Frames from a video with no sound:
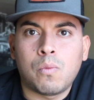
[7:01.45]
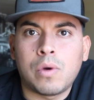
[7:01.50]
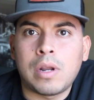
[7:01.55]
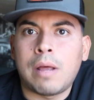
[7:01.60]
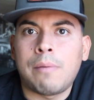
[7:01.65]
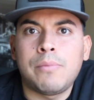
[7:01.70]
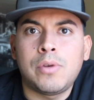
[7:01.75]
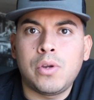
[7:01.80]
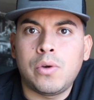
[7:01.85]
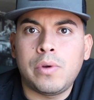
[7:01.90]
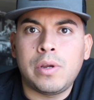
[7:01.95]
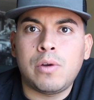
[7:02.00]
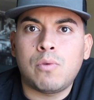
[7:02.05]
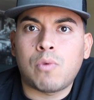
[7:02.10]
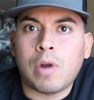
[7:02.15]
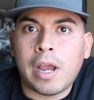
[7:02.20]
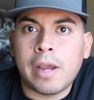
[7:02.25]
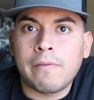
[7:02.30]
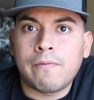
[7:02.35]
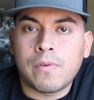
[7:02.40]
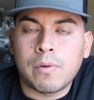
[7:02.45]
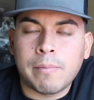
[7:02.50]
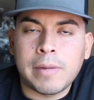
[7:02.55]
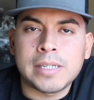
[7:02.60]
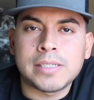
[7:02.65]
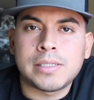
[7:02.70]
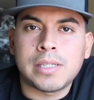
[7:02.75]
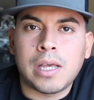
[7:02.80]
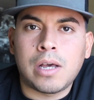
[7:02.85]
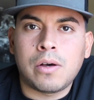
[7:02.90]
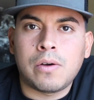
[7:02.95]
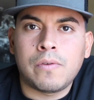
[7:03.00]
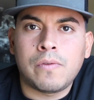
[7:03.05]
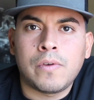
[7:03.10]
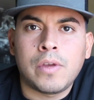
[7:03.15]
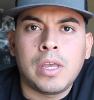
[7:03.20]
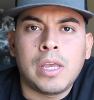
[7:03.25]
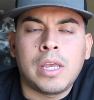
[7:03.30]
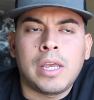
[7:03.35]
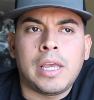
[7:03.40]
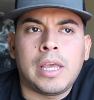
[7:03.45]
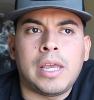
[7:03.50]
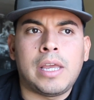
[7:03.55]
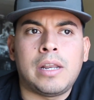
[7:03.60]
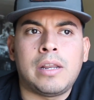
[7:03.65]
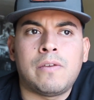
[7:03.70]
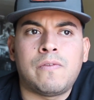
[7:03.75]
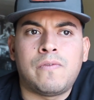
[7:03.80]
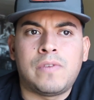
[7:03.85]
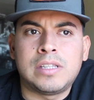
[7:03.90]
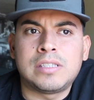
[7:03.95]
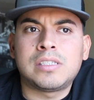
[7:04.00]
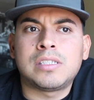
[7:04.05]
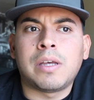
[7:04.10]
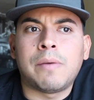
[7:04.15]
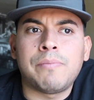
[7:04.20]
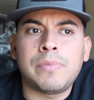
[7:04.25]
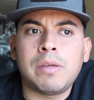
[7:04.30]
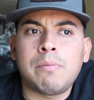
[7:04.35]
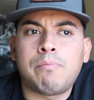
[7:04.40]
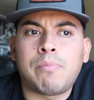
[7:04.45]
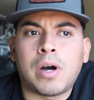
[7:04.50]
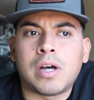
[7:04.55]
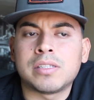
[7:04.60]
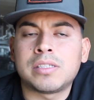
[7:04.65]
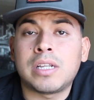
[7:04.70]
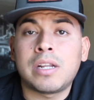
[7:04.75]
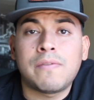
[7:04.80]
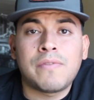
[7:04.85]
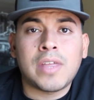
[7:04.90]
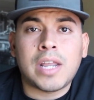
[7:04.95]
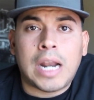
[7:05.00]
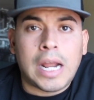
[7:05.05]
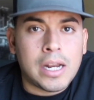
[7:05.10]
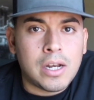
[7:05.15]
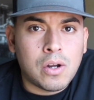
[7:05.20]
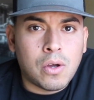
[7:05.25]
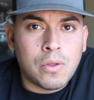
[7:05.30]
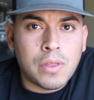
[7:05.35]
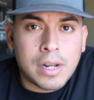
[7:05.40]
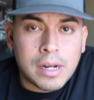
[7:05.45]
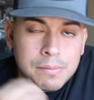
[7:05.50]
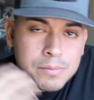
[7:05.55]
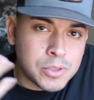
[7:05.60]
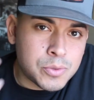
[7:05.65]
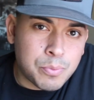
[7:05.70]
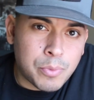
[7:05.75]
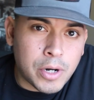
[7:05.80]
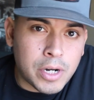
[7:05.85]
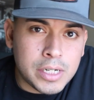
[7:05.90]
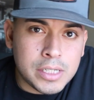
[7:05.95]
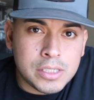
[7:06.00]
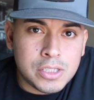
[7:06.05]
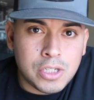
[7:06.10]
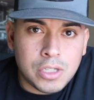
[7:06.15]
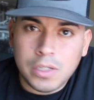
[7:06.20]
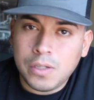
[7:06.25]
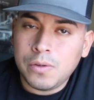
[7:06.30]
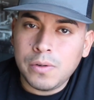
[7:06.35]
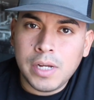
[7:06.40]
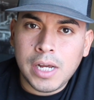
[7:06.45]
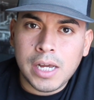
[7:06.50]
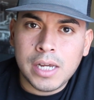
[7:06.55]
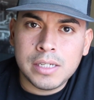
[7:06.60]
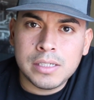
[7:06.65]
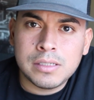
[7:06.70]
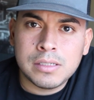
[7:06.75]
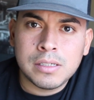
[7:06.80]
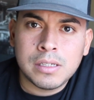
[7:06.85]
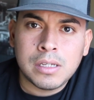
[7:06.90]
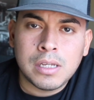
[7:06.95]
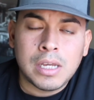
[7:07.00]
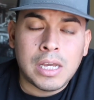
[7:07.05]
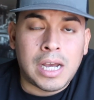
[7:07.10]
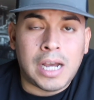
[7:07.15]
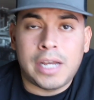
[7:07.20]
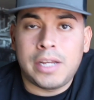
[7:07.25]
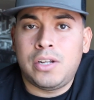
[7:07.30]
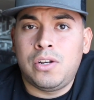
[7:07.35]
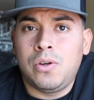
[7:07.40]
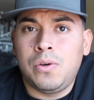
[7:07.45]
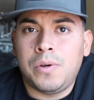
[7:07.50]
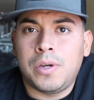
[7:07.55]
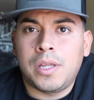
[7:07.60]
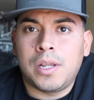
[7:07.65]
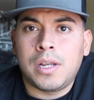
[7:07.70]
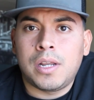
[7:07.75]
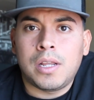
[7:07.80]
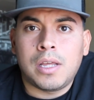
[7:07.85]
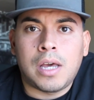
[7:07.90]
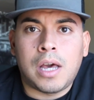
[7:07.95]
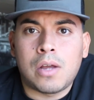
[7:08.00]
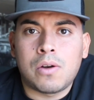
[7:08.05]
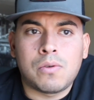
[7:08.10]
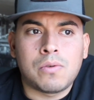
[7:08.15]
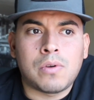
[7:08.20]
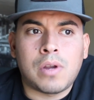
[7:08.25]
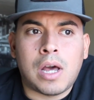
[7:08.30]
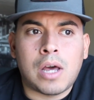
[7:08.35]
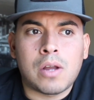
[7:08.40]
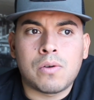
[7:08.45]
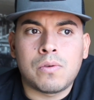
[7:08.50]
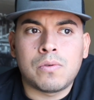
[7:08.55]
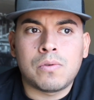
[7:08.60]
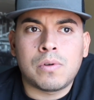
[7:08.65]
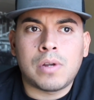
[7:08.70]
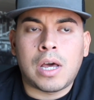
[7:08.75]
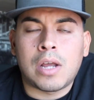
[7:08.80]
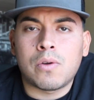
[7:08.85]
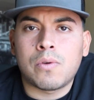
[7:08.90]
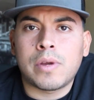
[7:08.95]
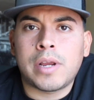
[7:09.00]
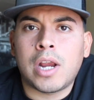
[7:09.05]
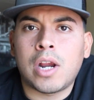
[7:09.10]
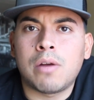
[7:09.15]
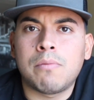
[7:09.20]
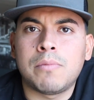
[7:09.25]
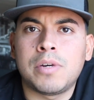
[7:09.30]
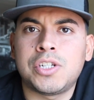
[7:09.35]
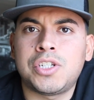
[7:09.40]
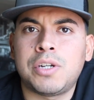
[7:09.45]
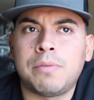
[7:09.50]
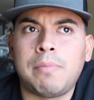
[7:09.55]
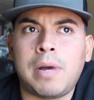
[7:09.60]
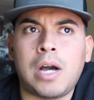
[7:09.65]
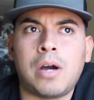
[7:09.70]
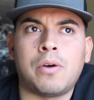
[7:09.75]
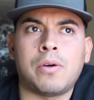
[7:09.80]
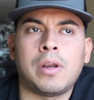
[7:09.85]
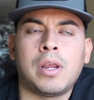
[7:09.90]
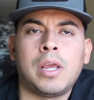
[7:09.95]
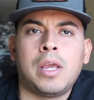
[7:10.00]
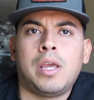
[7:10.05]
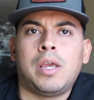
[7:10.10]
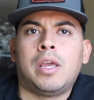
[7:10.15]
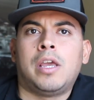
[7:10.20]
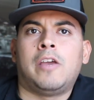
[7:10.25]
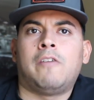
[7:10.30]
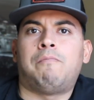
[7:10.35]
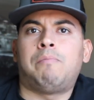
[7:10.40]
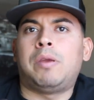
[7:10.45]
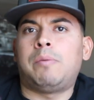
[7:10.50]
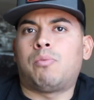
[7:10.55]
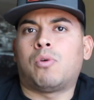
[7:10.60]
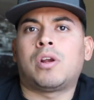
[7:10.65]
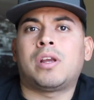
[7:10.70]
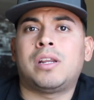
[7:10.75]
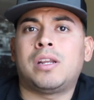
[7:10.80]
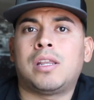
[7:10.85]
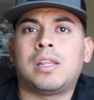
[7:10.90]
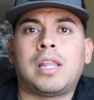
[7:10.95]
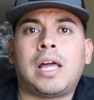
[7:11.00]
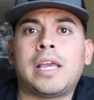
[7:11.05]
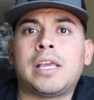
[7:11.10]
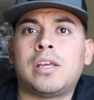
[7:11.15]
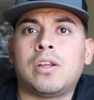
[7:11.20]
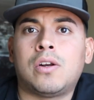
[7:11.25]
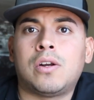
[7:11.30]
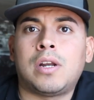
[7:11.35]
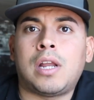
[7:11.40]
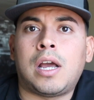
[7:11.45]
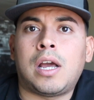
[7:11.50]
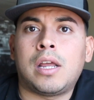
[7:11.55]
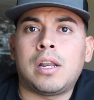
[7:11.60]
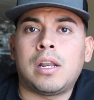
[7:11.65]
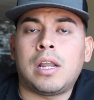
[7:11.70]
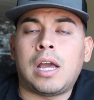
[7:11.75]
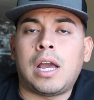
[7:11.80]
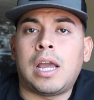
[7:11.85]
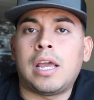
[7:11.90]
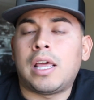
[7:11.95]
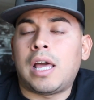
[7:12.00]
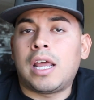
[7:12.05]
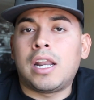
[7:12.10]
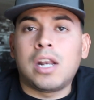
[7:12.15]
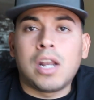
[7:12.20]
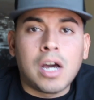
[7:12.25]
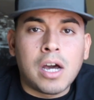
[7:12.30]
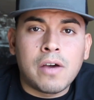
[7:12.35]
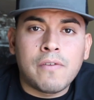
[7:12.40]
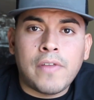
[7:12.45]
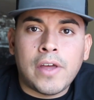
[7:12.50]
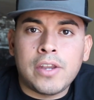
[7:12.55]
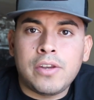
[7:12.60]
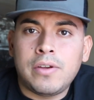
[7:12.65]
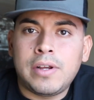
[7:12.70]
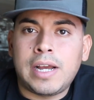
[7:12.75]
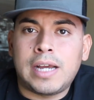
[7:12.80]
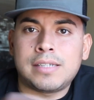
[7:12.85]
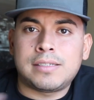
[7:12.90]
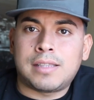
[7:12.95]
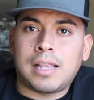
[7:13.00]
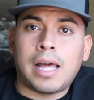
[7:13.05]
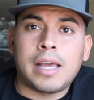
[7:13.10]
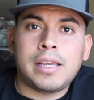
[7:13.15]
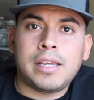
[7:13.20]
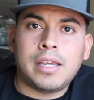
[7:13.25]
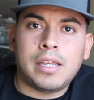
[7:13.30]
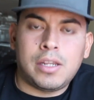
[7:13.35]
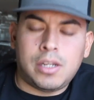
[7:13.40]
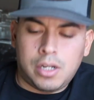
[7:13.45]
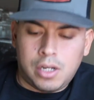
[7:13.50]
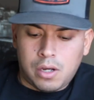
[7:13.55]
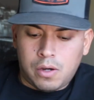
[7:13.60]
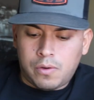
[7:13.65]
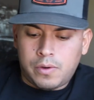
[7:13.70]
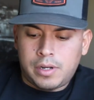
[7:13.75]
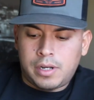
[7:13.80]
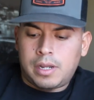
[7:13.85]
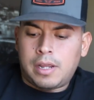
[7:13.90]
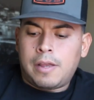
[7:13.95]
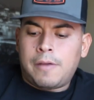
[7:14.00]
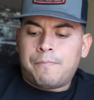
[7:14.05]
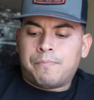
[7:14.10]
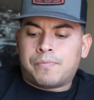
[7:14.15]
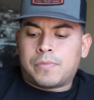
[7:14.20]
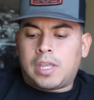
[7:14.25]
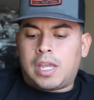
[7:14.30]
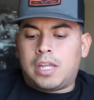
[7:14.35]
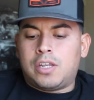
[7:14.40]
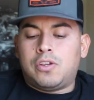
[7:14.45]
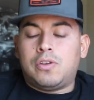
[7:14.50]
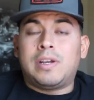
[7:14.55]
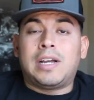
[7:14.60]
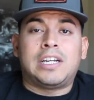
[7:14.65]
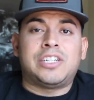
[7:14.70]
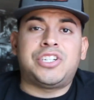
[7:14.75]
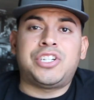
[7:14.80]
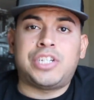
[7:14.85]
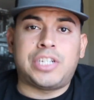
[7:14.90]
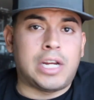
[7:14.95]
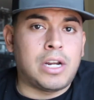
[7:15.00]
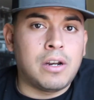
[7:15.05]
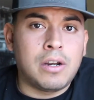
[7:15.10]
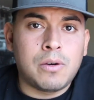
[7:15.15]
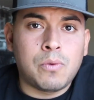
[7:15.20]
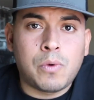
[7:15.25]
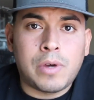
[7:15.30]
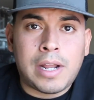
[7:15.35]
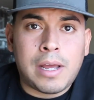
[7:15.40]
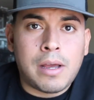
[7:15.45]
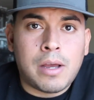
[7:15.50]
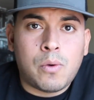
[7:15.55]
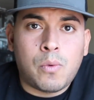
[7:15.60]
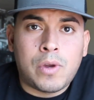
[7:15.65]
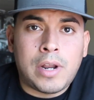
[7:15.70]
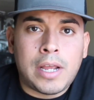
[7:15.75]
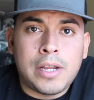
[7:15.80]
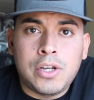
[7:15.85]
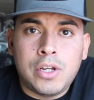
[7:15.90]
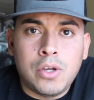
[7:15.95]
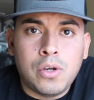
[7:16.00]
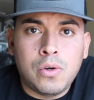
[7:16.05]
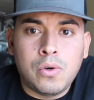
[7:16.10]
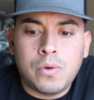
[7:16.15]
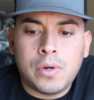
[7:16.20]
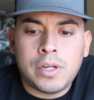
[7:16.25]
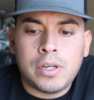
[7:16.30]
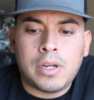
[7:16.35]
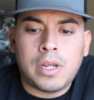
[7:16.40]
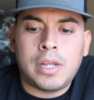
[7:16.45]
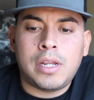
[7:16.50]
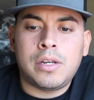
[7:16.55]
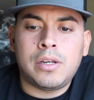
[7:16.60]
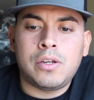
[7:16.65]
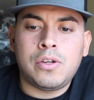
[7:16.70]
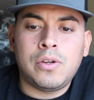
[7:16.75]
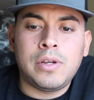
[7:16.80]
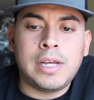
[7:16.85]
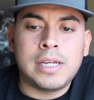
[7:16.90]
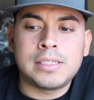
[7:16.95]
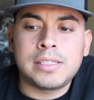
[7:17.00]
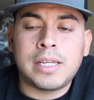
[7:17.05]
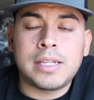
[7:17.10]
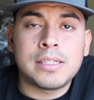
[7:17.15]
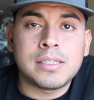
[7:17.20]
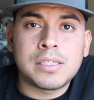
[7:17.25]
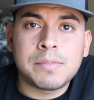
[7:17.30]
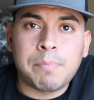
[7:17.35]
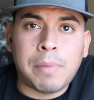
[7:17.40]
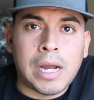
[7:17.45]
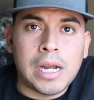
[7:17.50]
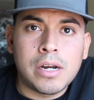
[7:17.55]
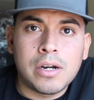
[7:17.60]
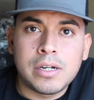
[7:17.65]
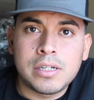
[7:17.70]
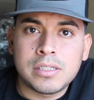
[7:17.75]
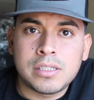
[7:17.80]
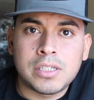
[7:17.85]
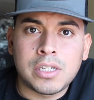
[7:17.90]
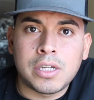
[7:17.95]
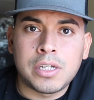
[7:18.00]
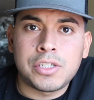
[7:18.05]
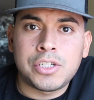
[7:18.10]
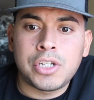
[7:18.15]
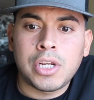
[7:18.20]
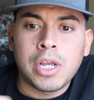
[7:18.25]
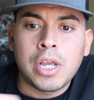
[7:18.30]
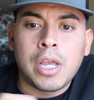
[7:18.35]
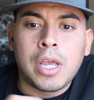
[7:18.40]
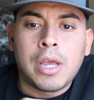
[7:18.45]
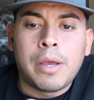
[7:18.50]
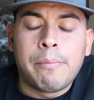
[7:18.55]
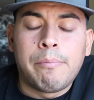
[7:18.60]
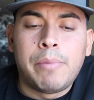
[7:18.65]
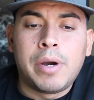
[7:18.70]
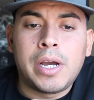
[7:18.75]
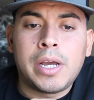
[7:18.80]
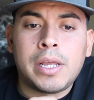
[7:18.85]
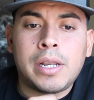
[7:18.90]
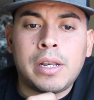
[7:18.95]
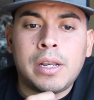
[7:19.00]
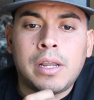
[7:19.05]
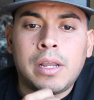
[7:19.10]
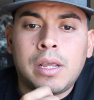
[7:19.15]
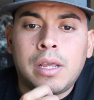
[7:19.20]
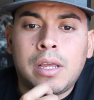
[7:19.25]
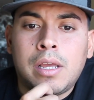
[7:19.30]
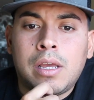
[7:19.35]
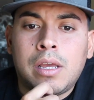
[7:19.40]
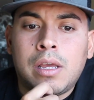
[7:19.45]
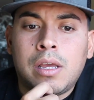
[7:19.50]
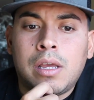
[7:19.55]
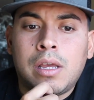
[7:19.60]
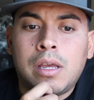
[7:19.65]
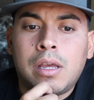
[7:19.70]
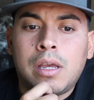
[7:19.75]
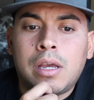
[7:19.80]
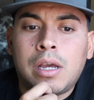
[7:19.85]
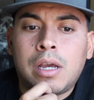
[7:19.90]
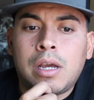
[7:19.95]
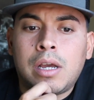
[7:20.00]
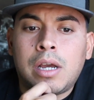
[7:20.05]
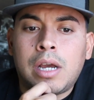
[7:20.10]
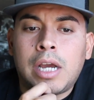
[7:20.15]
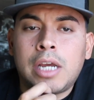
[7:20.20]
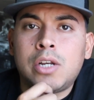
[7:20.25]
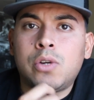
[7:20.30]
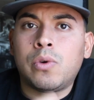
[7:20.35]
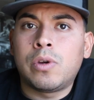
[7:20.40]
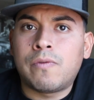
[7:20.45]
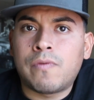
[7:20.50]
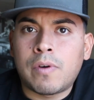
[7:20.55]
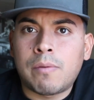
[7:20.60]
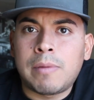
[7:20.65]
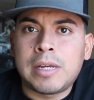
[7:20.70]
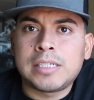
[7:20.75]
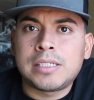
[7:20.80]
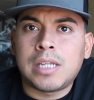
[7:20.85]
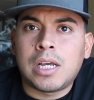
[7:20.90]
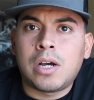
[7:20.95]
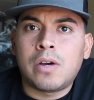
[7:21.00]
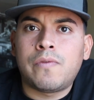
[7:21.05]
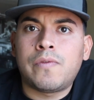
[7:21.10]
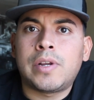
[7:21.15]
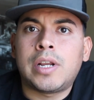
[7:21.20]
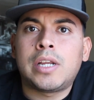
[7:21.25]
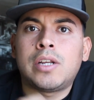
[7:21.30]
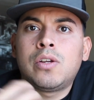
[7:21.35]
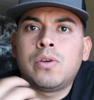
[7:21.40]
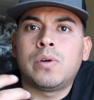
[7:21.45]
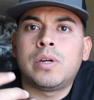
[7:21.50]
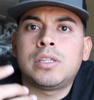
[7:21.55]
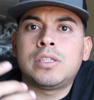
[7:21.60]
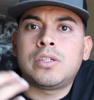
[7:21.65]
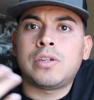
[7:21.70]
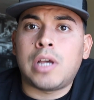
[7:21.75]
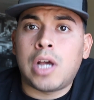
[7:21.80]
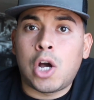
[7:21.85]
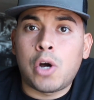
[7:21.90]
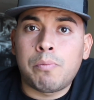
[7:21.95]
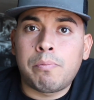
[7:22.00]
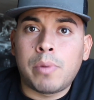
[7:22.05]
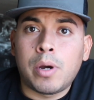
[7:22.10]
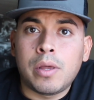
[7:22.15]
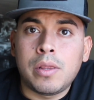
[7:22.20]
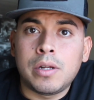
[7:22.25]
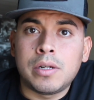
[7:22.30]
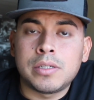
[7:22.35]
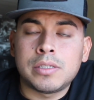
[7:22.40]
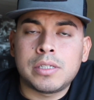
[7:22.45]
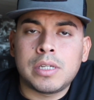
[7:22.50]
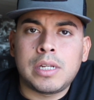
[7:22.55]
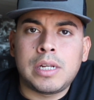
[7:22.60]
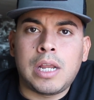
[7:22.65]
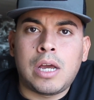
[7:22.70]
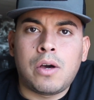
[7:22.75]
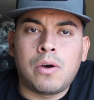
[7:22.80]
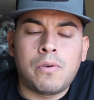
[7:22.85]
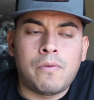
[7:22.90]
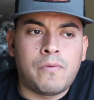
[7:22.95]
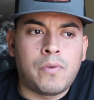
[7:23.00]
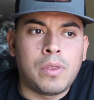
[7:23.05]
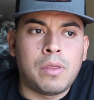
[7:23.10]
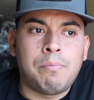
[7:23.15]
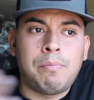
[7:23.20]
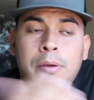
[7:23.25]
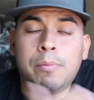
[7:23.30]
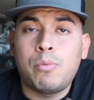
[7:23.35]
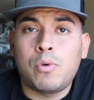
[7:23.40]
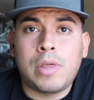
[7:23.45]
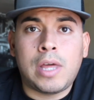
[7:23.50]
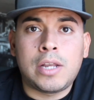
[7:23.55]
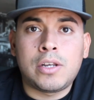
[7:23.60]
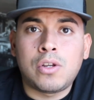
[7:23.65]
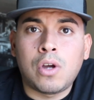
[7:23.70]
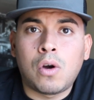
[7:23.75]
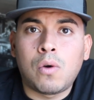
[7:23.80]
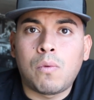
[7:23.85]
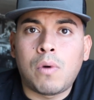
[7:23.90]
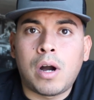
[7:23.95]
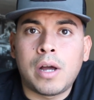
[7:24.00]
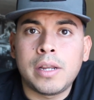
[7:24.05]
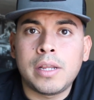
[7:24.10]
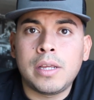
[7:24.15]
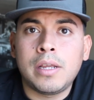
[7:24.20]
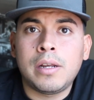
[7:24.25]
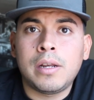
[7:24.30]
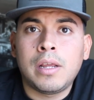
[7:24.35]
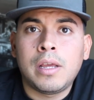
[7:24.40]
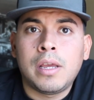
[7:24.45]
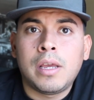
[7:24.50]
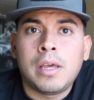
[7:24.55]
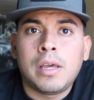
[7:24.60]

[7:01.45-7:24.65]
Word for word: what I'm doing right for myself, and if it's something positive that I know that I'm spreading to you guys, I do it. I don't I don't I don't care much about if people are gonna like it or not. I, I love that you guys like it, you know, and and you guys share what I what I do, and and you guys get inspired and such, but I do it for myself and I do it to help others. Now for the people that don't want it,